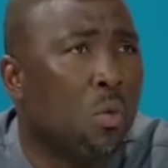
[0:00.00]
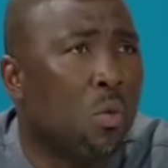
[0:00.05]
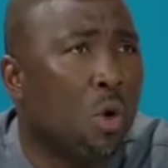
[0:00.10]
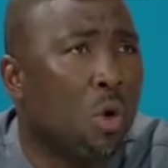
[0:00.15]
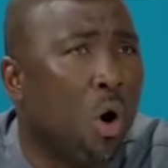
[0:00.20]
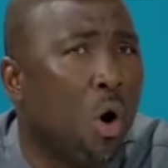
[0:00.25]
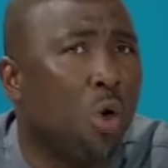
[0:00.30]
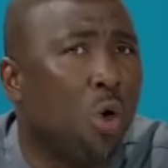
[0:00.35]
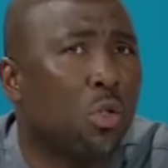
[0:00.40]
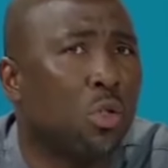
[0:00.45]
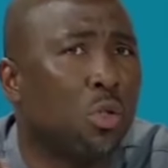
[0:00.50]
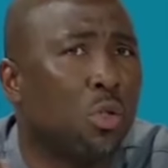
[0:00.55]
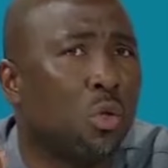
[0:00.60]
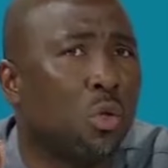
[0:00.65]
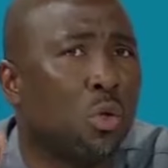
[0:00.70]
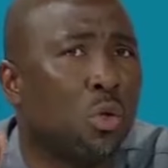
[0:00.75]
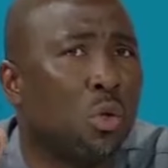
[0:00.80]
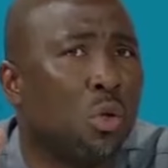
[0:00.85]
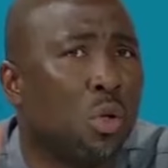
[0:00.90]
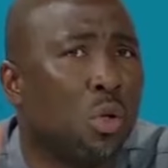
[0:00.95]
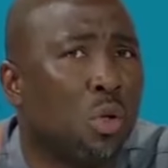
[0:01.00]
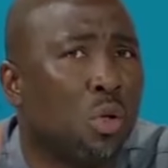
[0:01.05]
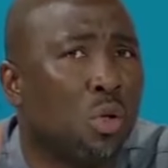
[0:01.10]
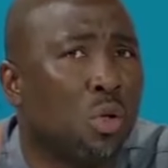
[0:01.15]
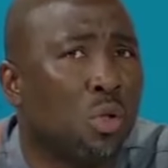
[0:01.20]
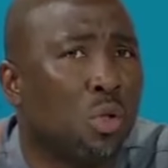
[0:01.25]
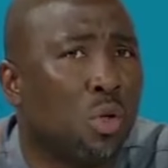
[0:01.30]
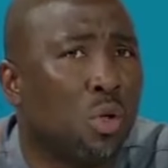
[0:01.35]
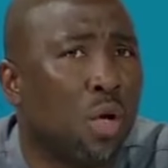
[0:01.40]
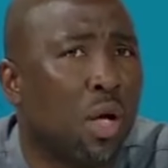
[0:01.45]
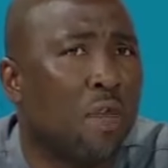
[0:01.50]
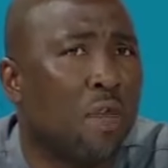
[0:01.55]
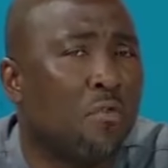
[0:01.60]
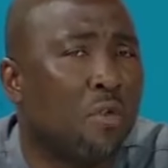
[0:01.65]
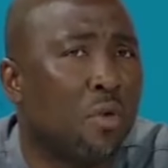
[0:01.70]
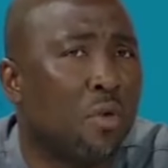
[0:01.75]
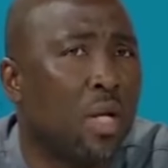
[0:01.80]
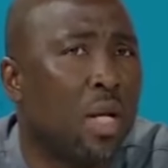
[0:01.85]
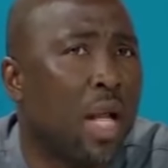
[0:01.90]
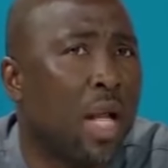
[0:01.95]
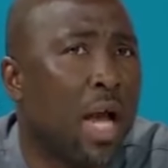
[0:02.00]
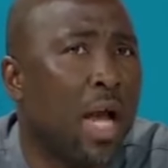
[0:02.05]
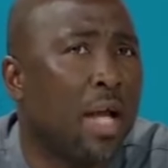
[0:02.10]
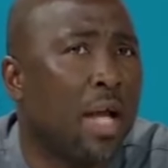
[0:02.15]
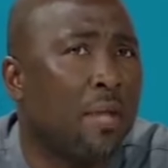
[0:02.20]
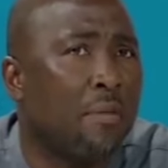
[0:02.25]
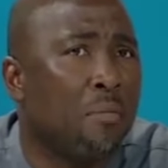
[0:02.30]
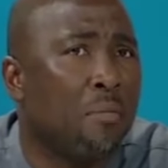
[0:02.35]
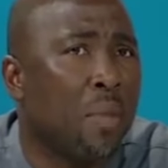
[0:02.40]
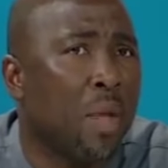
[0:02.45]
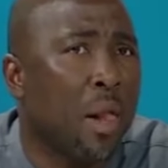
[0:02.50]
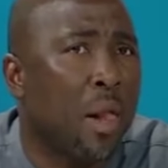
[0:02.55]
we also not get for rely,